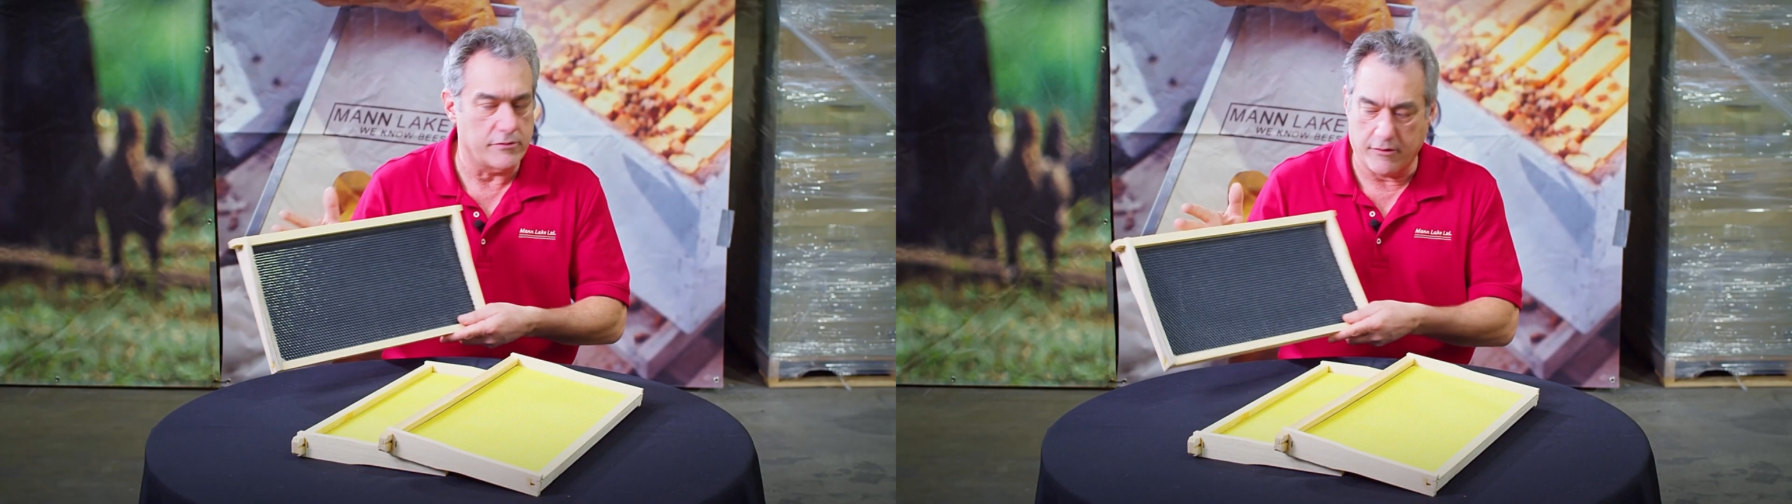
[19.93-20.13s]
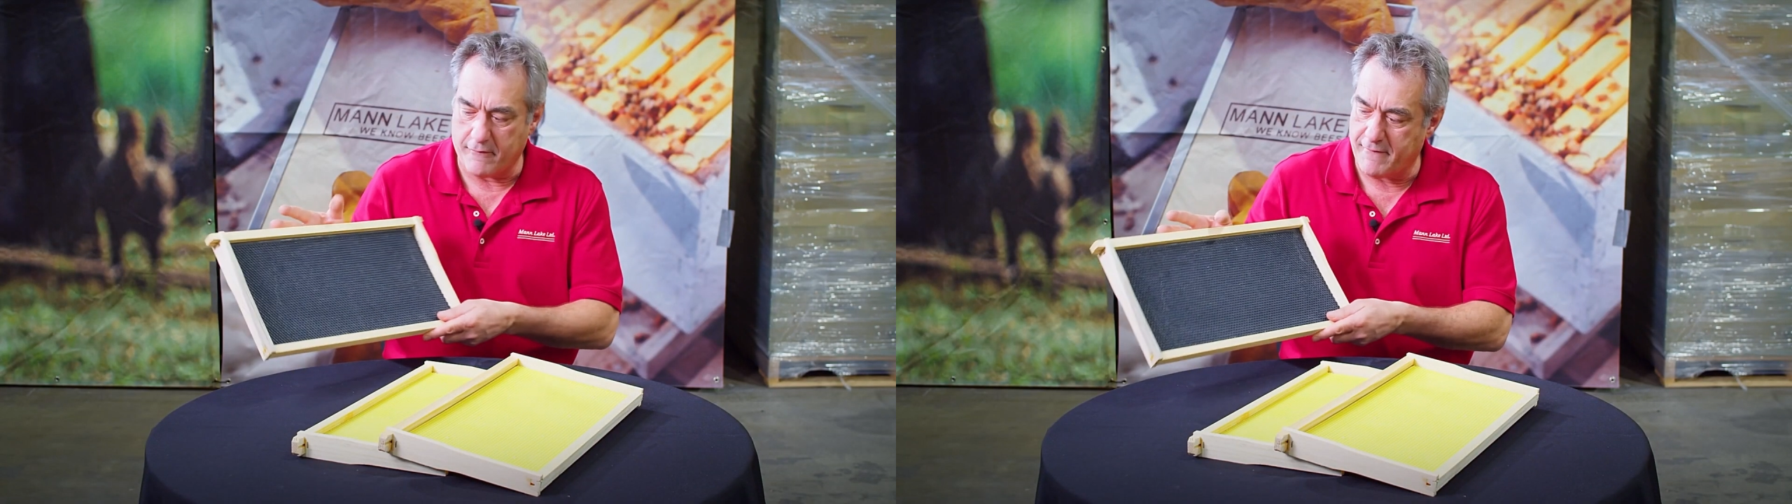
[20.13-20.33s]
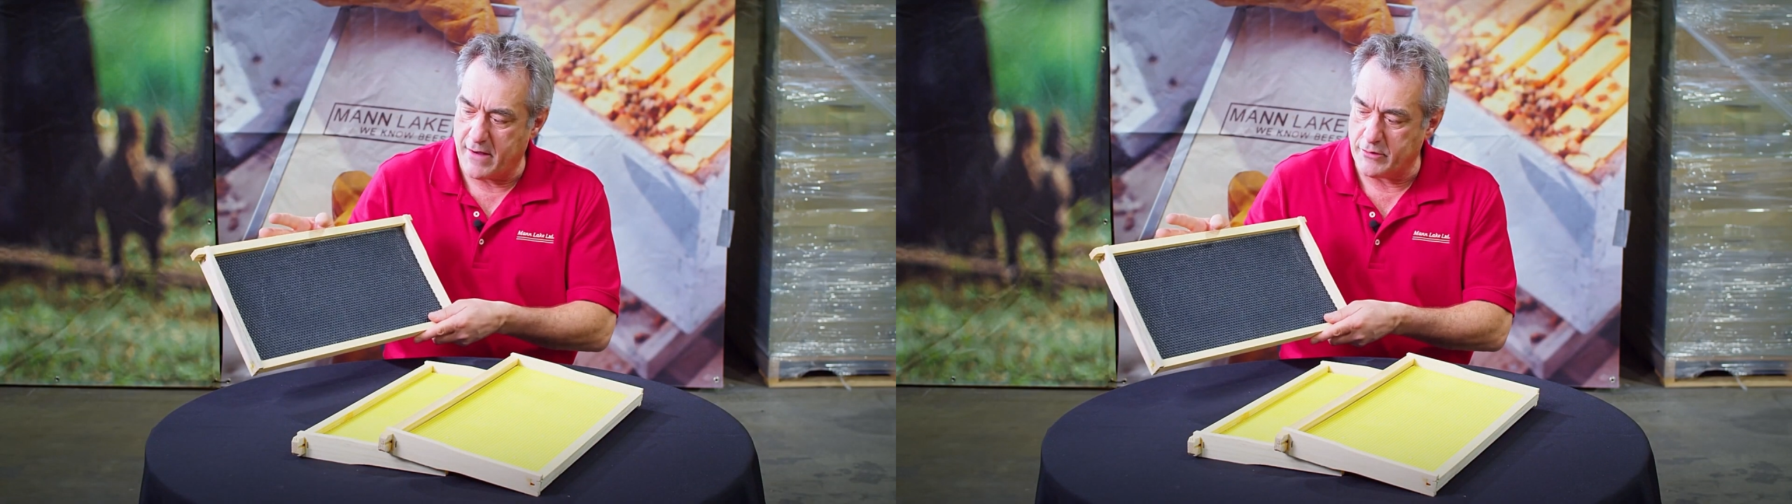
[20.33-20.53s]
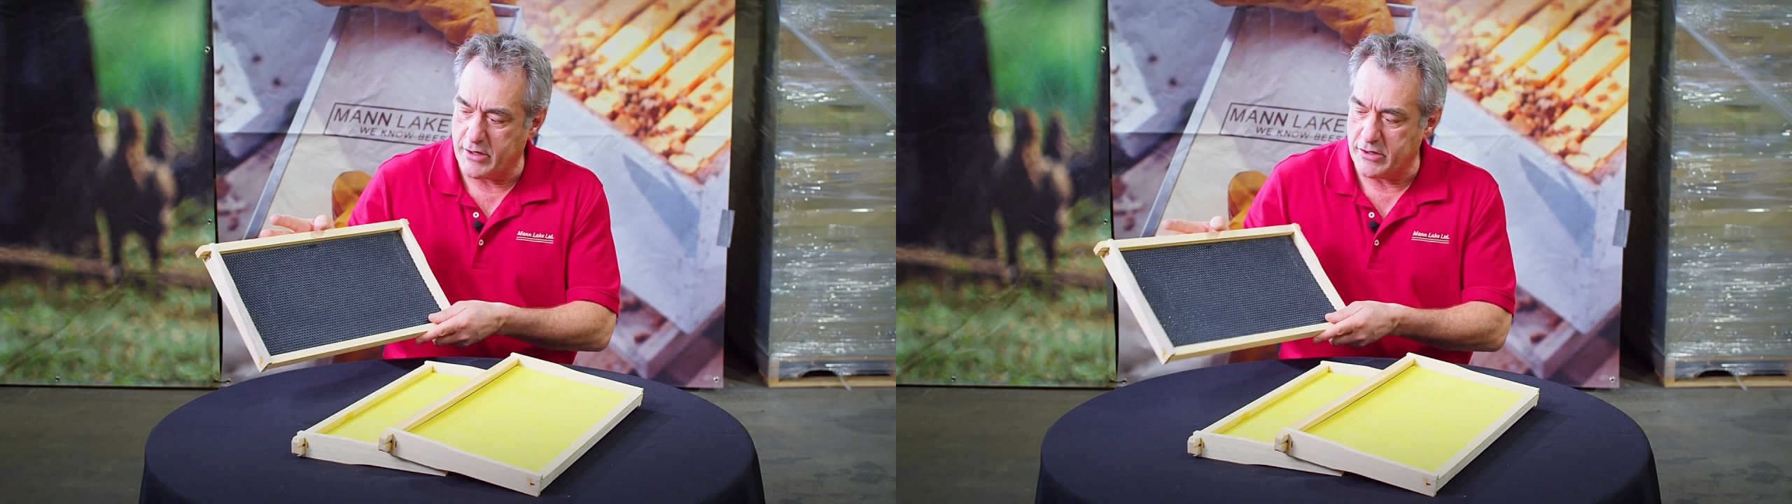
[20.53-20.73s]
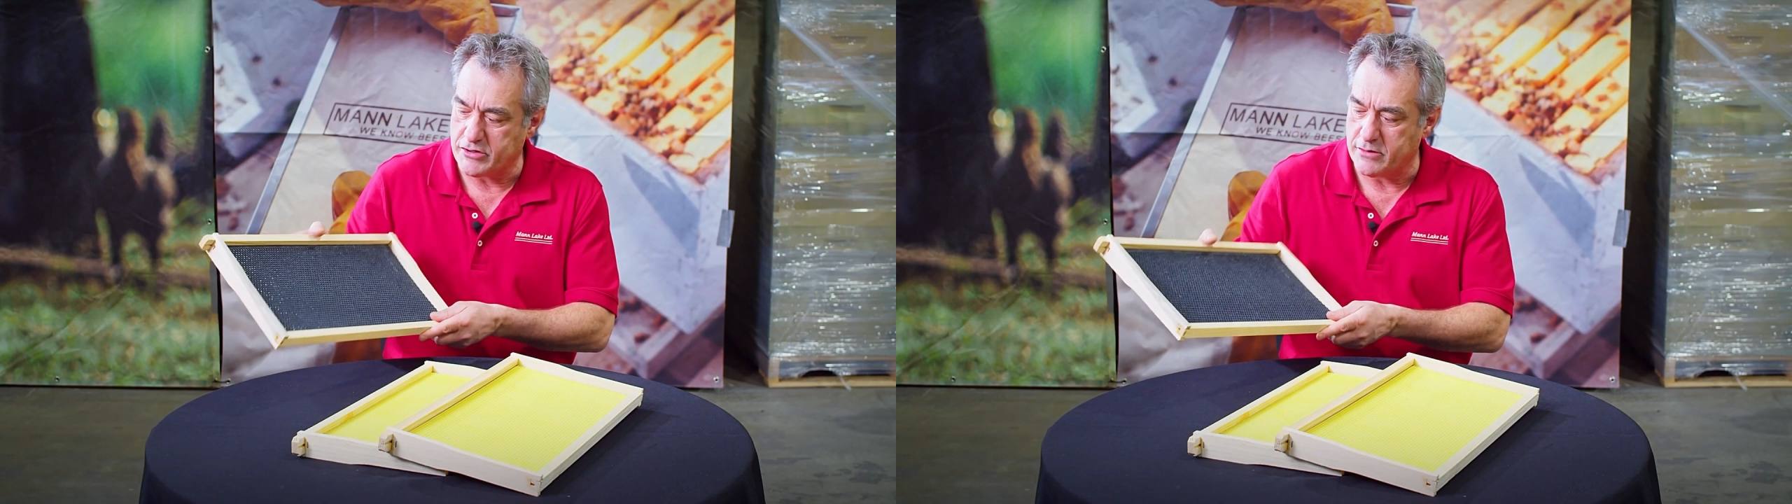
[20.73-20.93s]
their
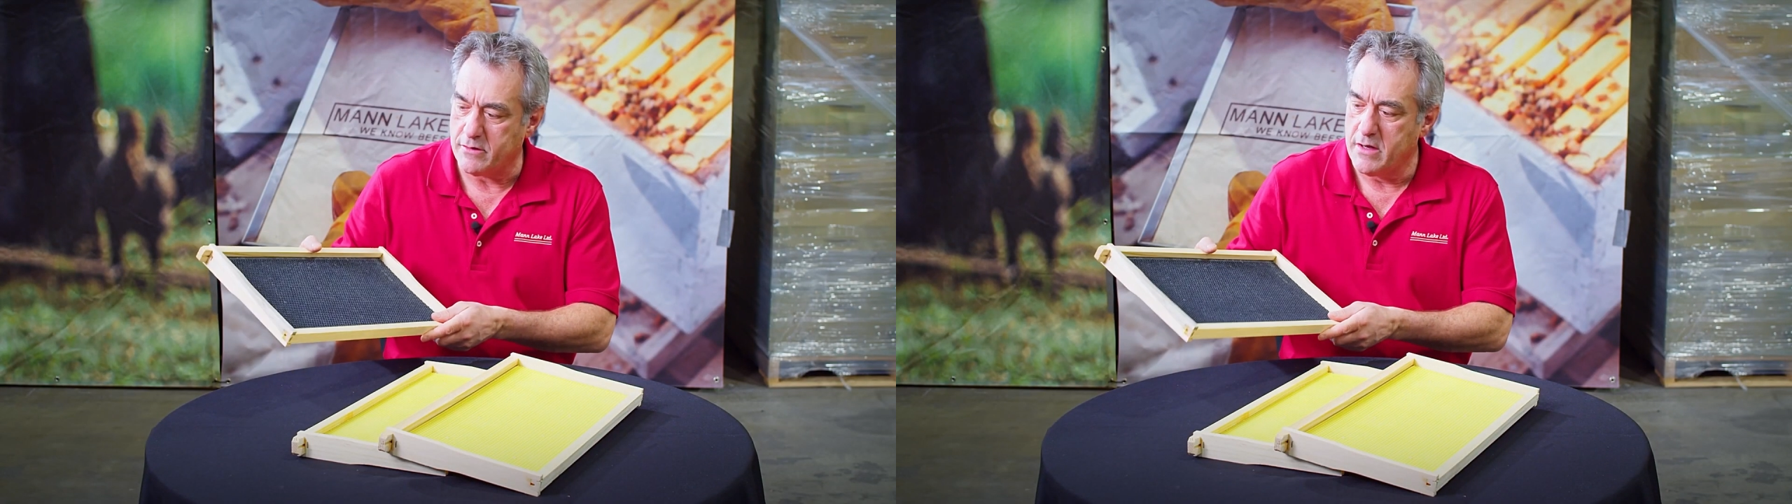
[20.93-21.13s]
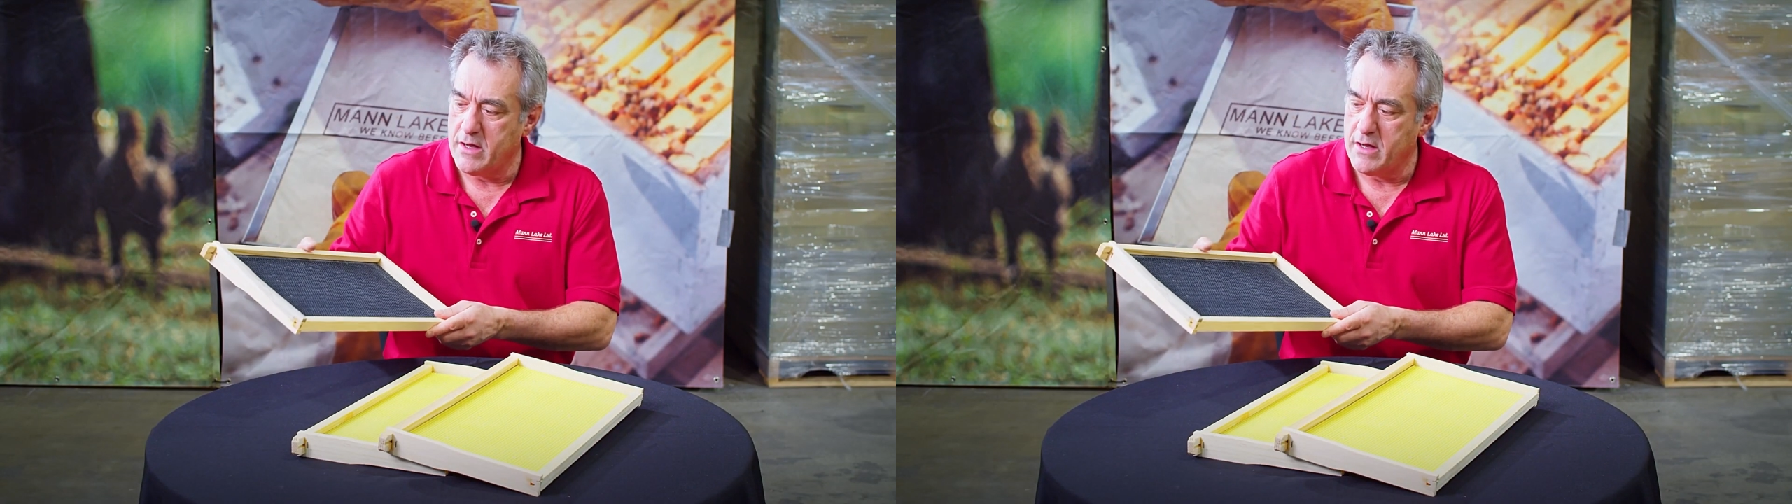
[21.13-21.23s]
foundation.